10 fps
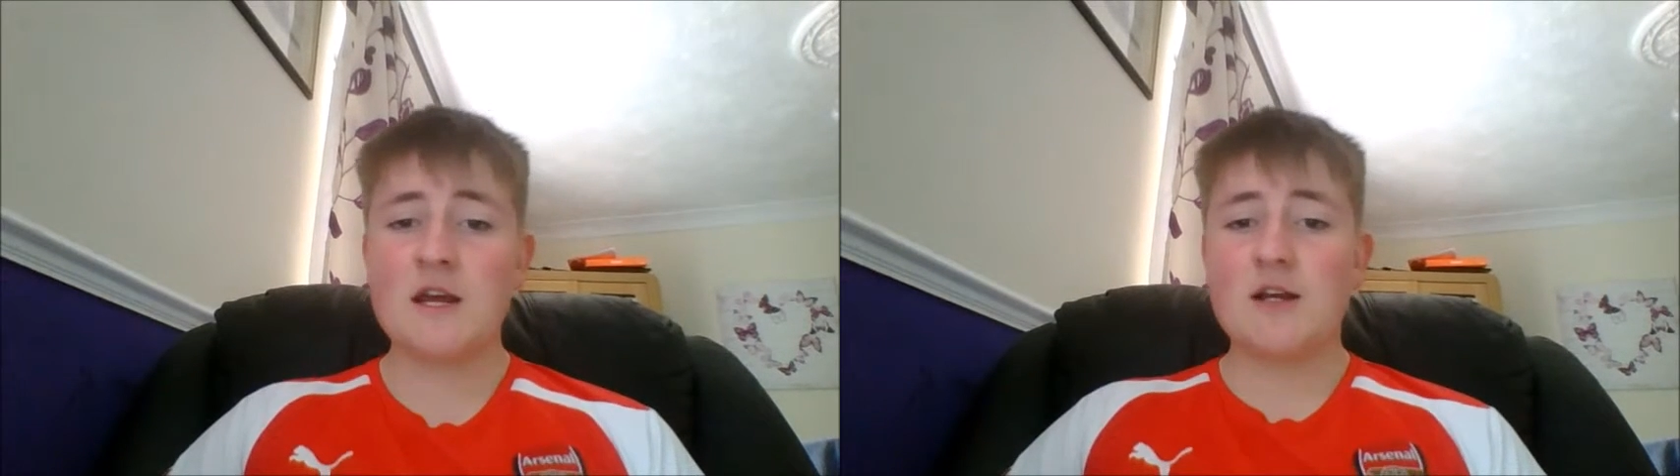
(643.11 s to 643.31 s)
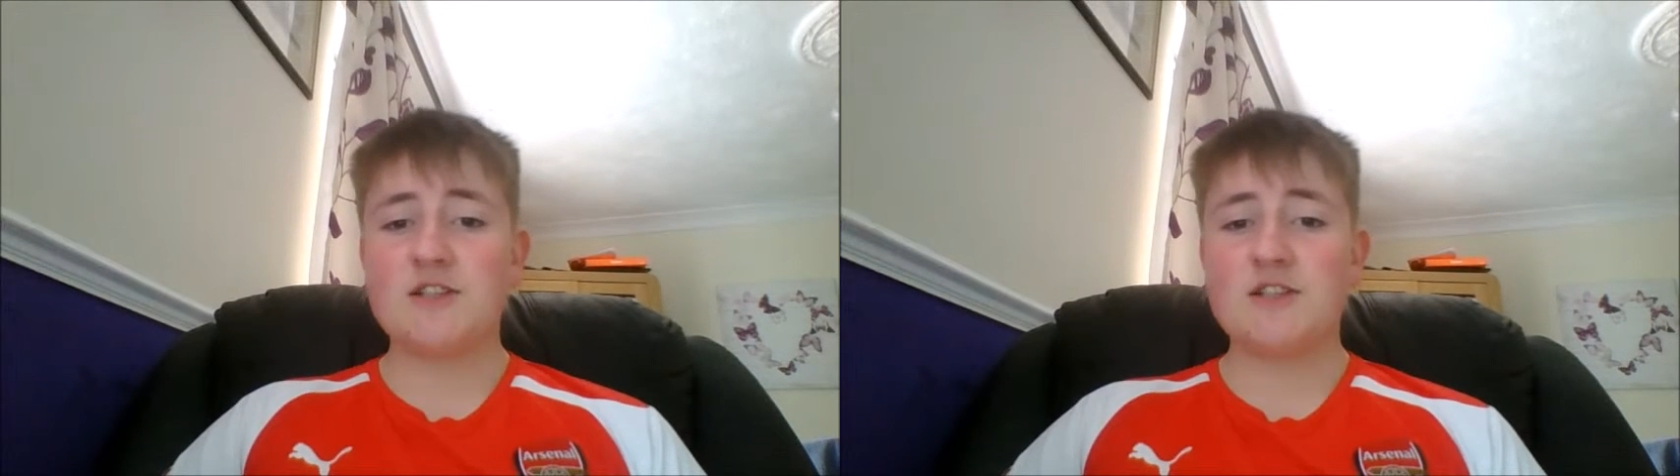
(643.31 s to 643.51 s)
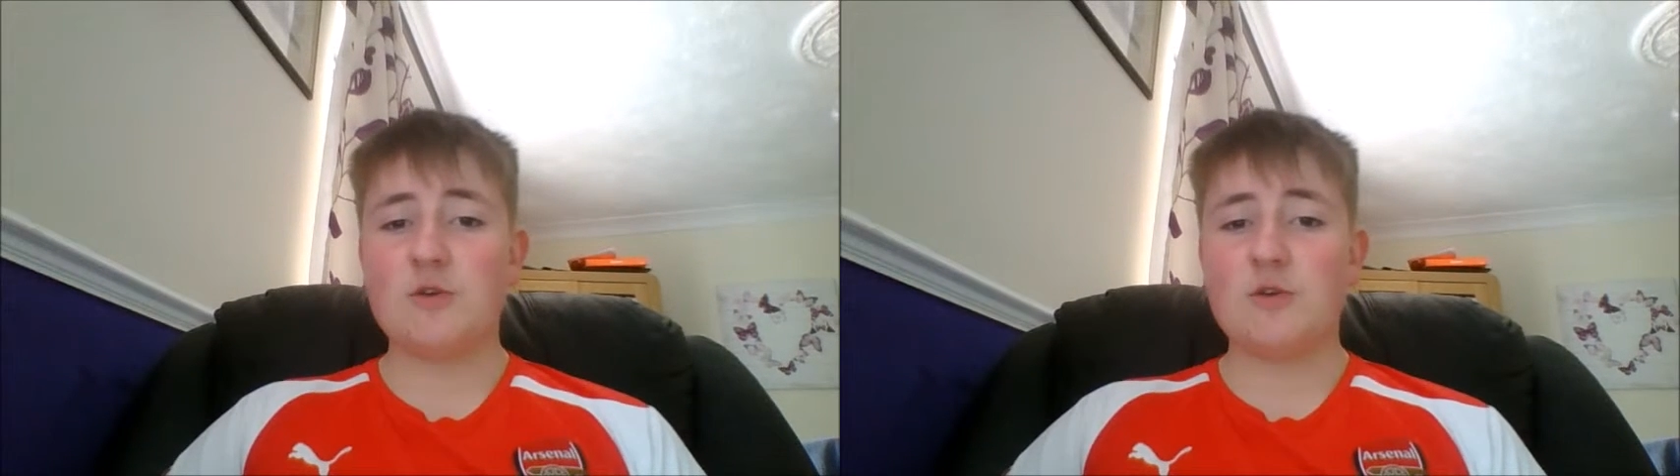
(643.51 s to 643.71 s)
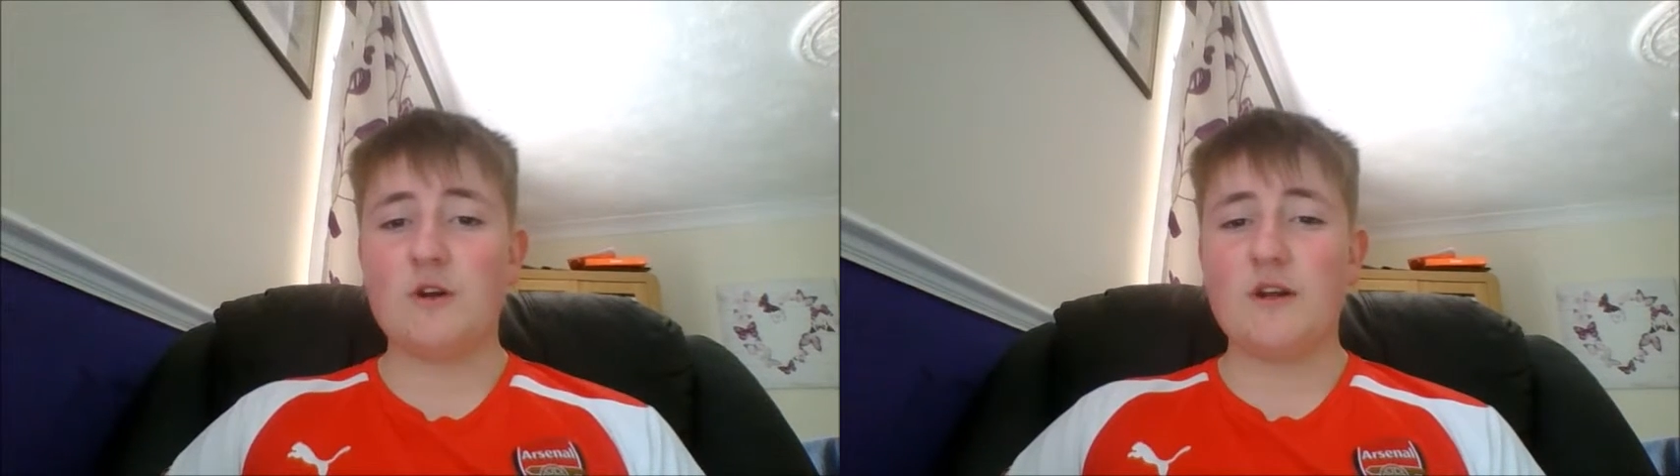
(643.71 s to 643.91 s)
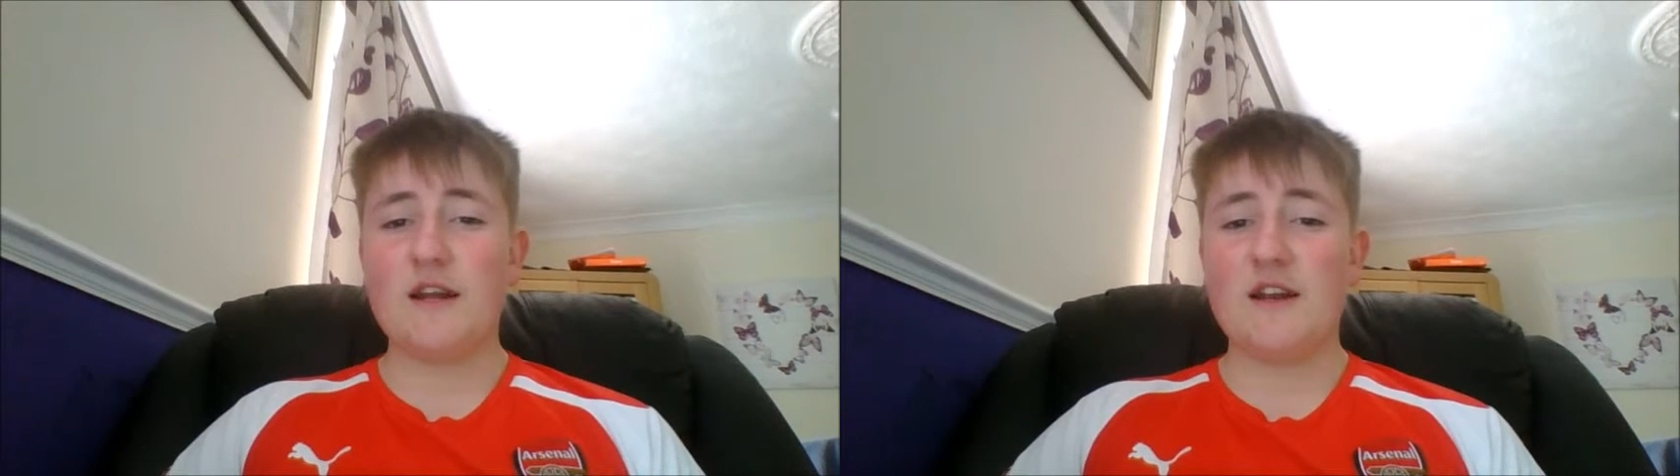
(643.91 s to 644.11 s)
So
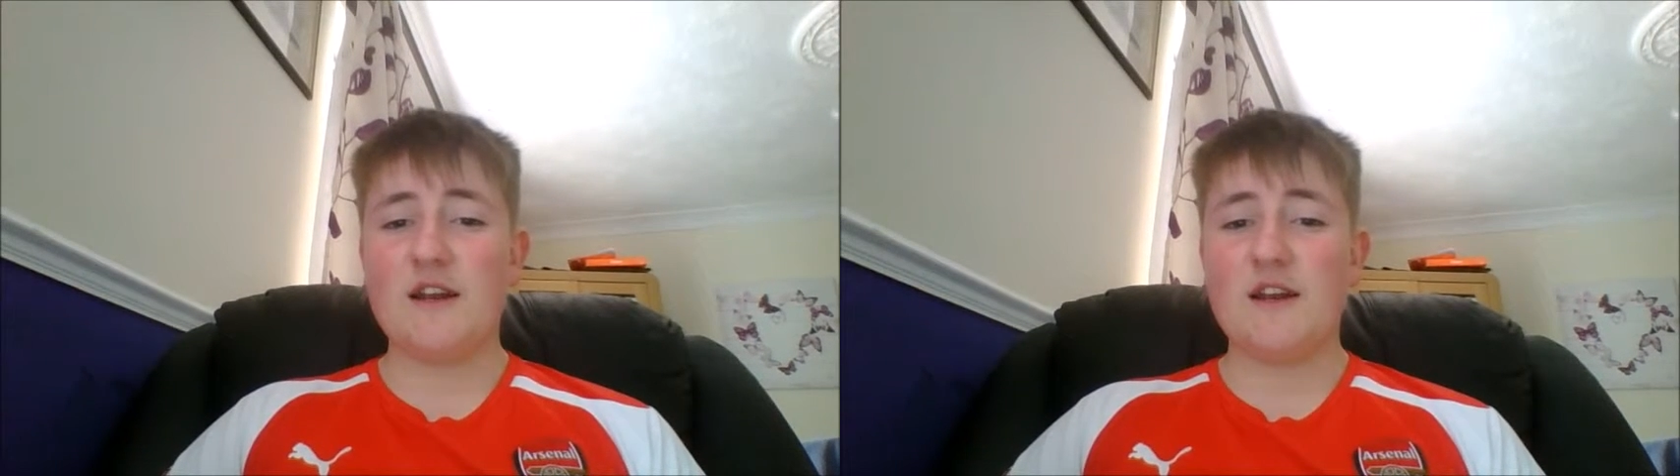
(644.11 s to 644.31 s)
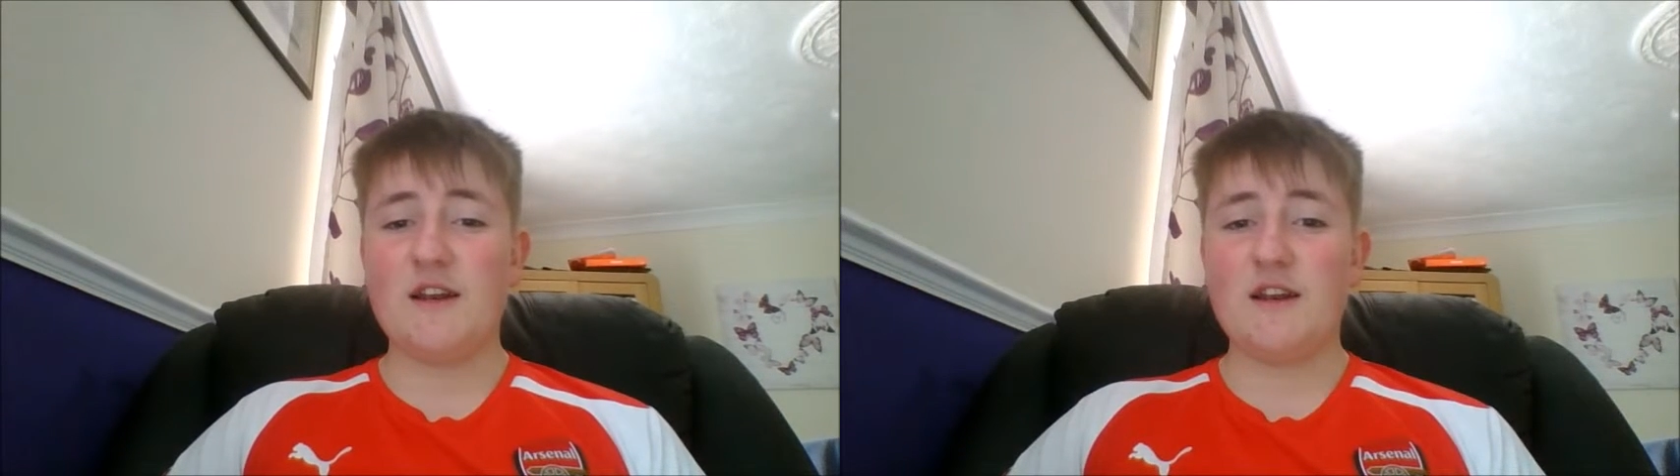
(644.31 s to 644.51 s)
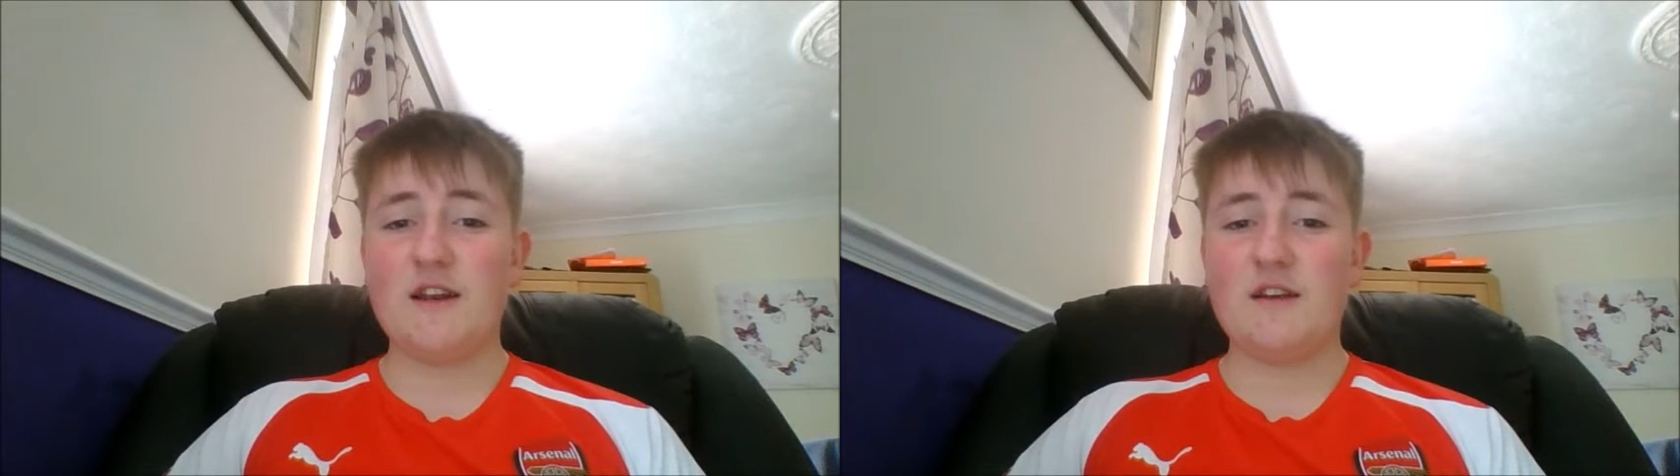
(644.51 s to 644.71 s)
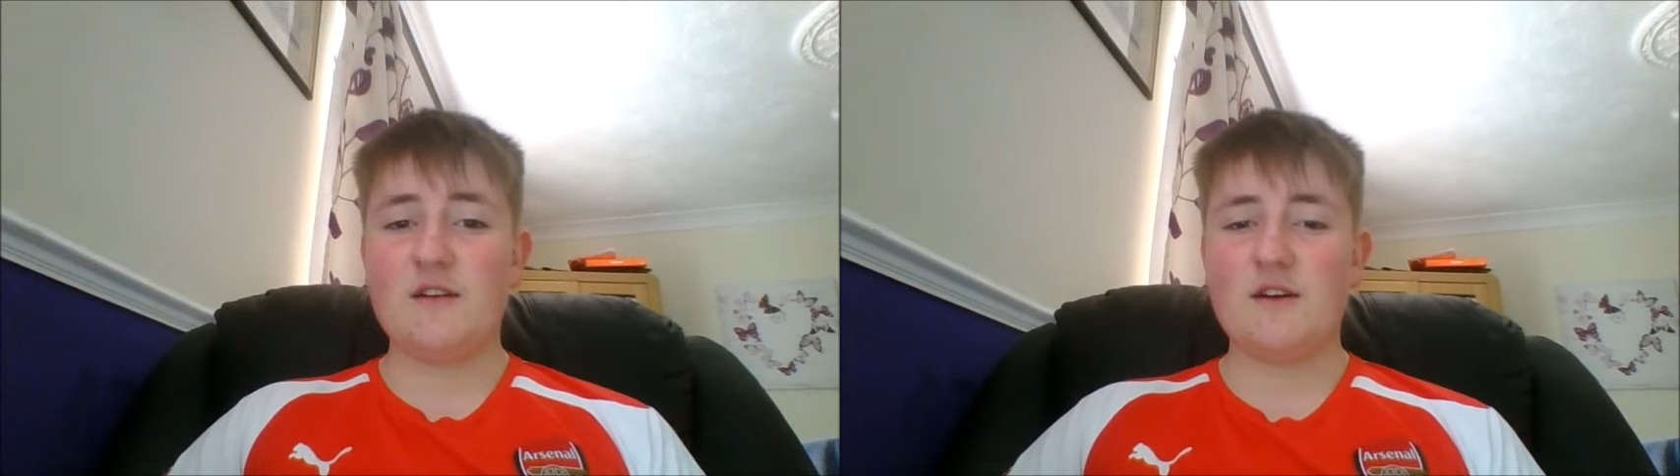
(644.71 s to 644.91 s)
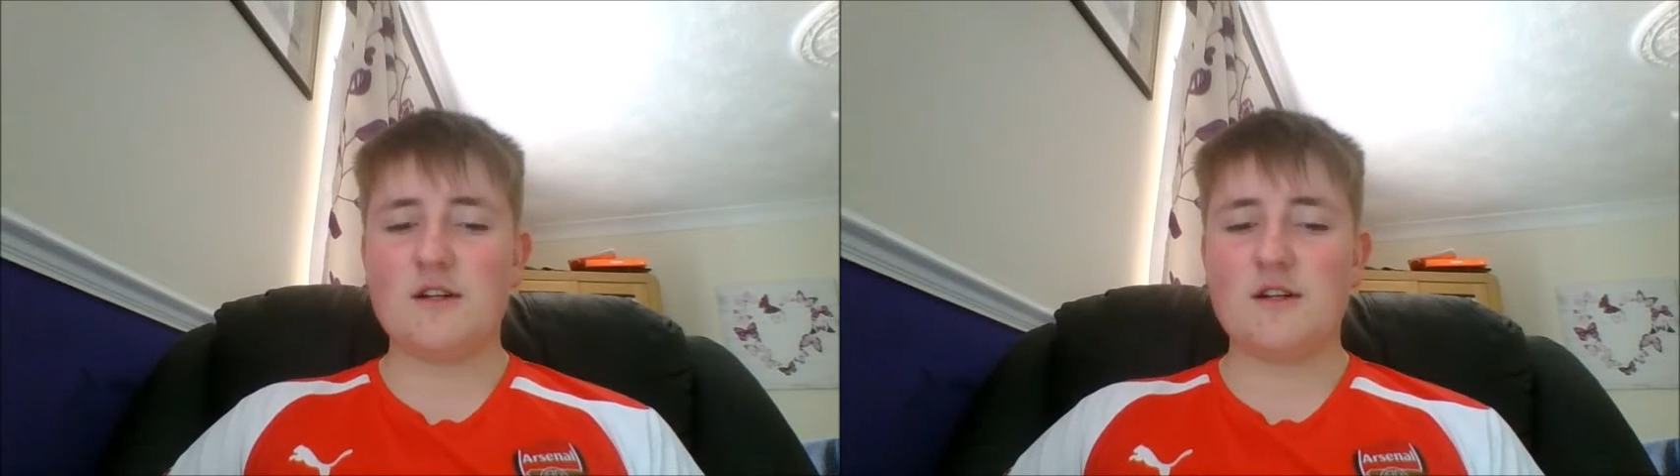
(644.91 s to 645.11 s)

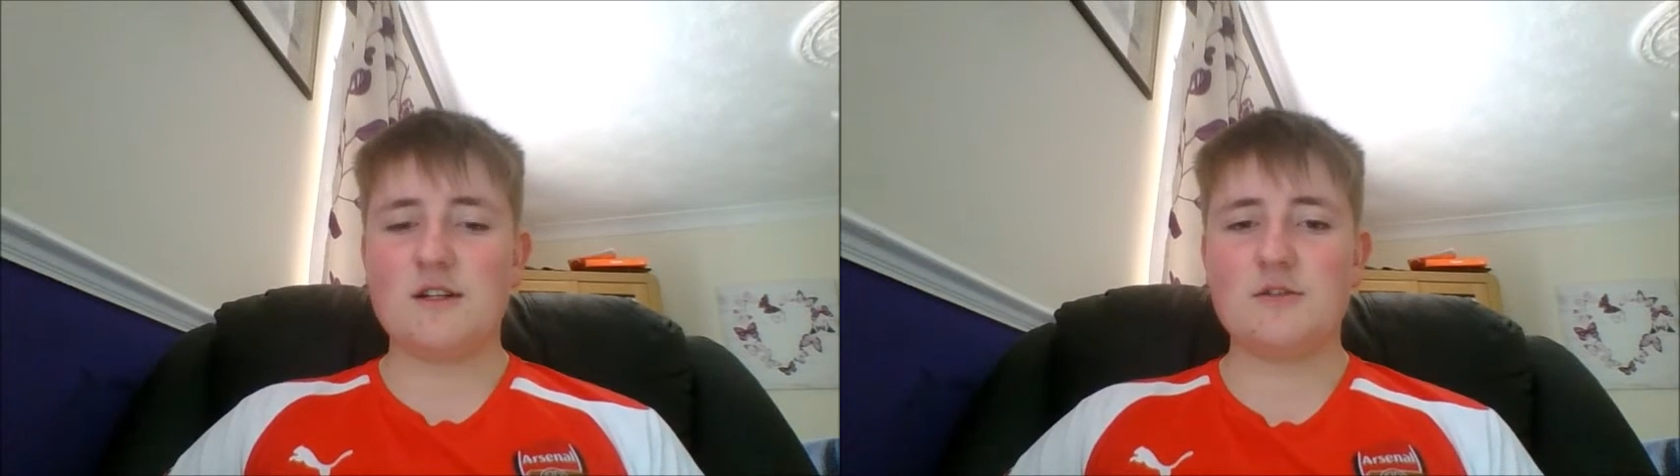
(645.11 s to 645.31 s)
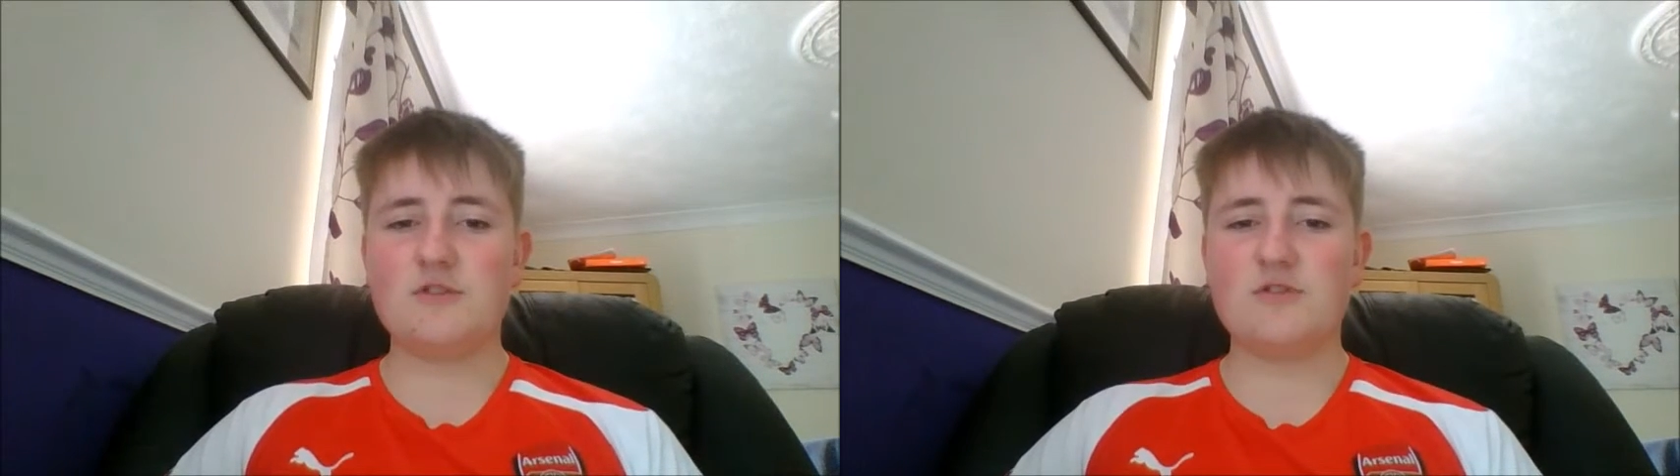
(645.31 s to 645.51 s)
we'd